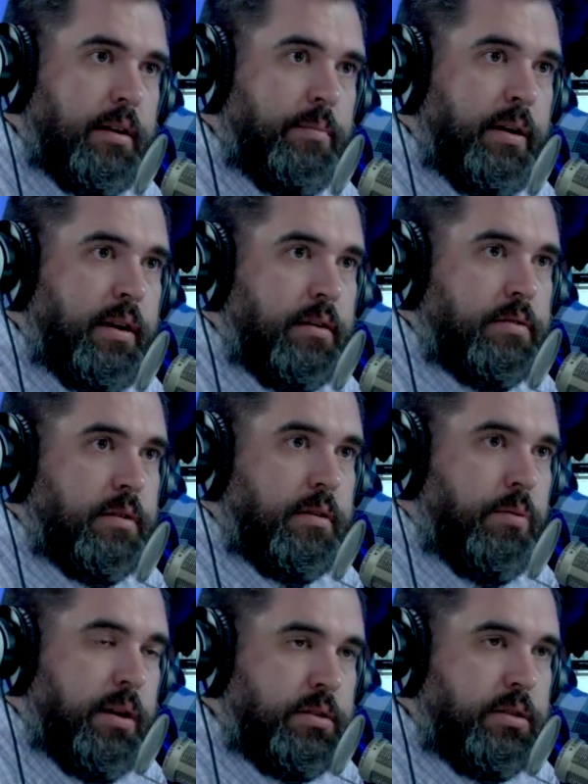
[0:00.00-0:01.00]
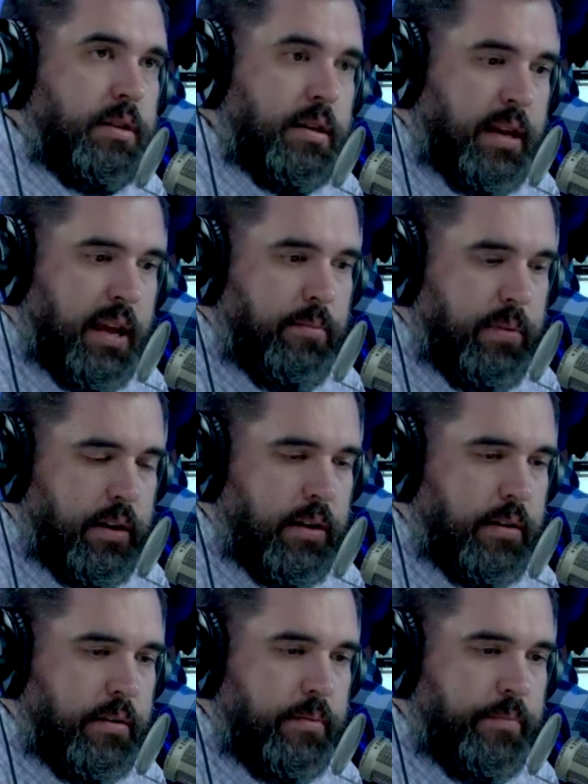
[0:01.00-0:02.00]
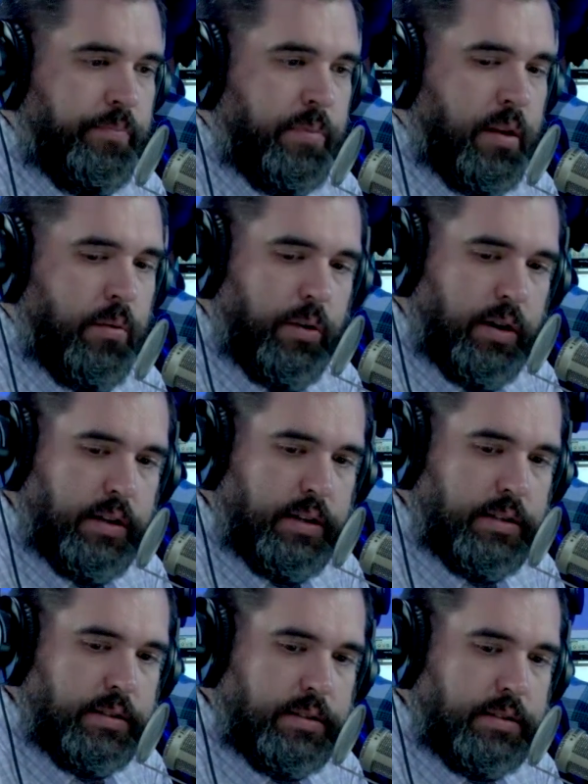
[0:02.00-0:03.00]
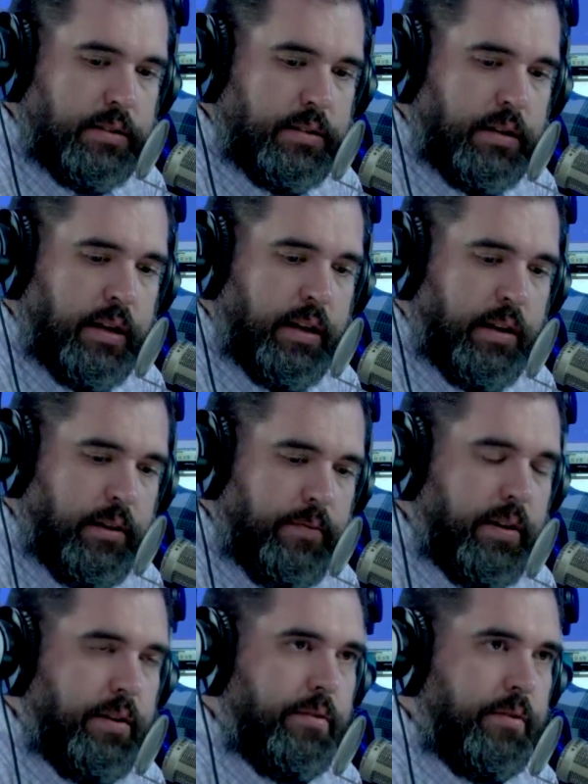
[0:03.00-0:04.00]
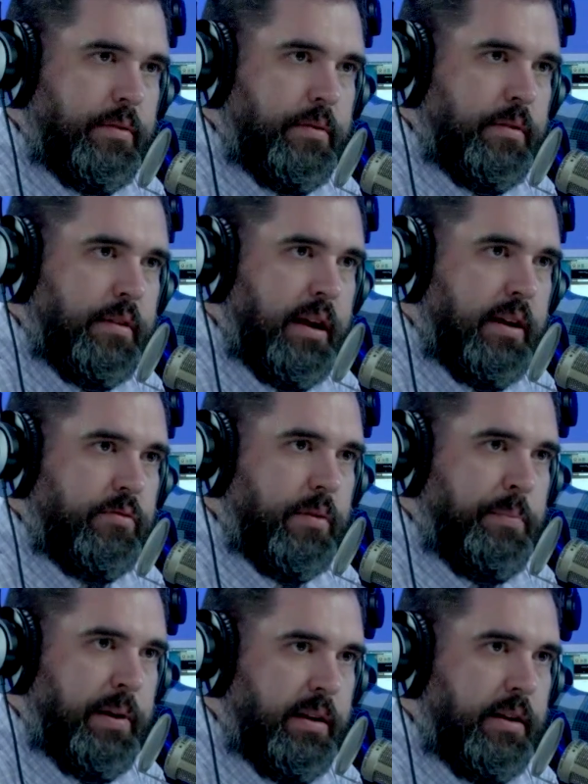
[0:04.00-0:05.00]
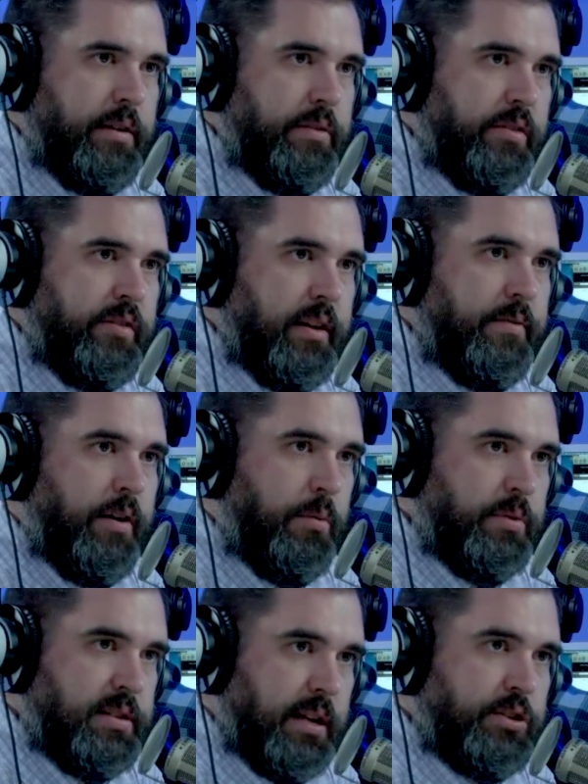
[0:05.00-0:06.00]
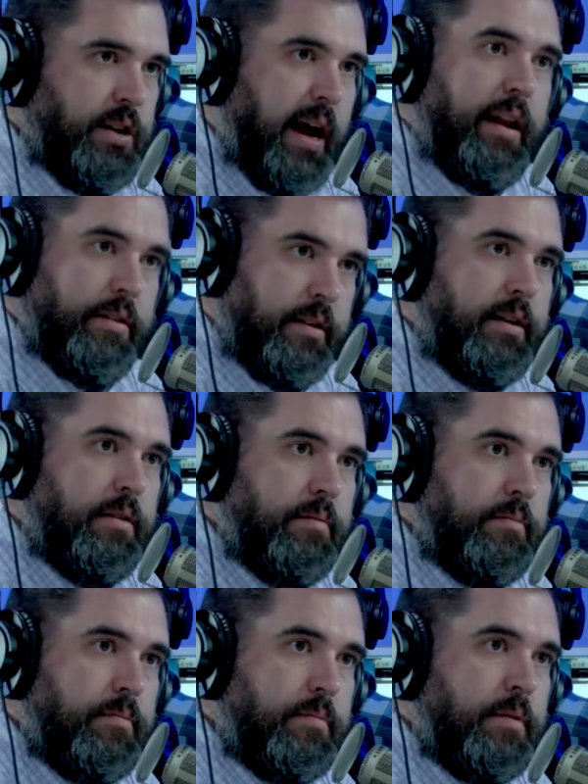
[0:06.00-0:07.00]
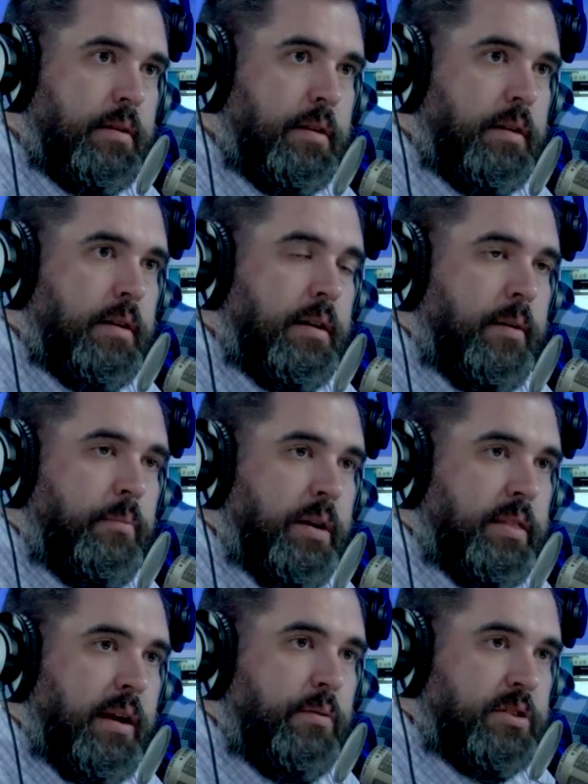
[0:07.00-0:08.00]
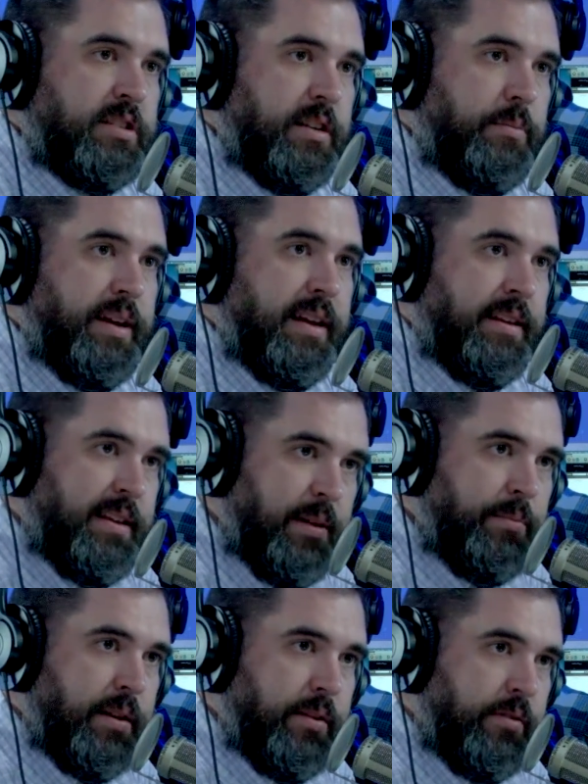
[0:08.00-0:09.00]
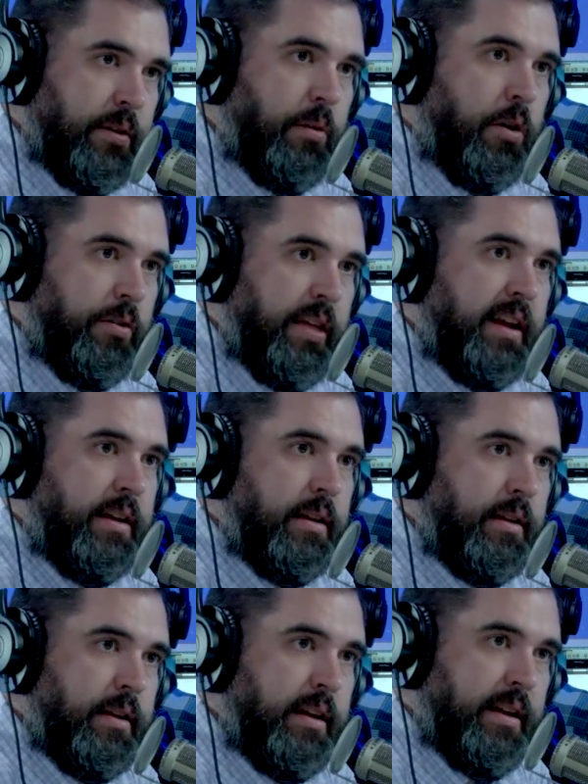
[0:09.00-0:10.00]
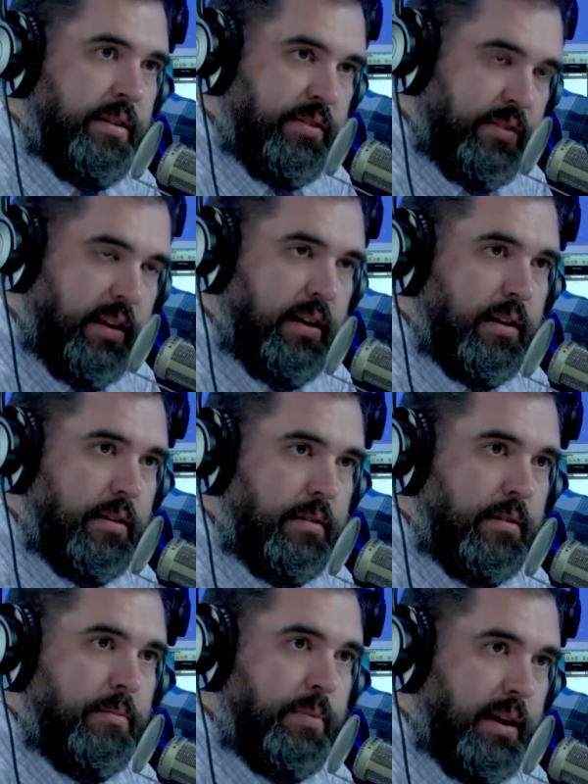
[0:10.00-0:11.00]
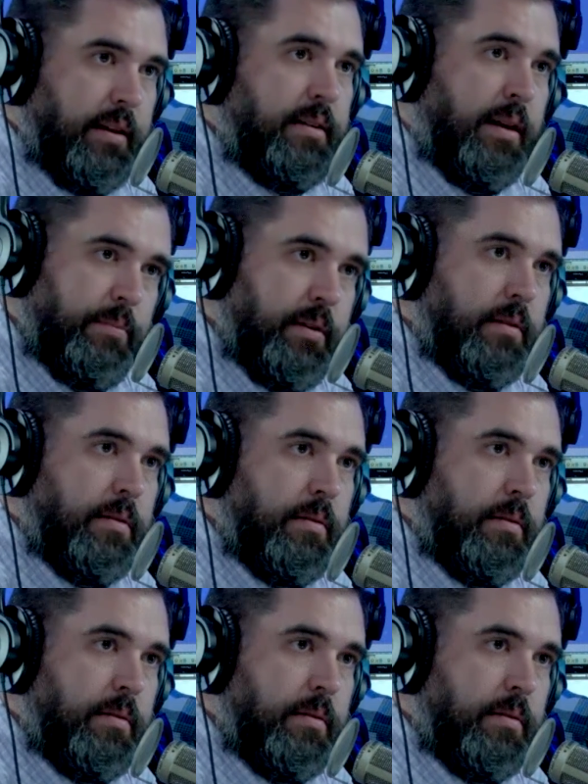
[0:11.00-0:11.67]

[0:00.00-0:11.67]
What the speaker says: Because the question that came in was an individual that has repented of the sin of homosexuality, but they were still being tempted. So are they in sin being tempted?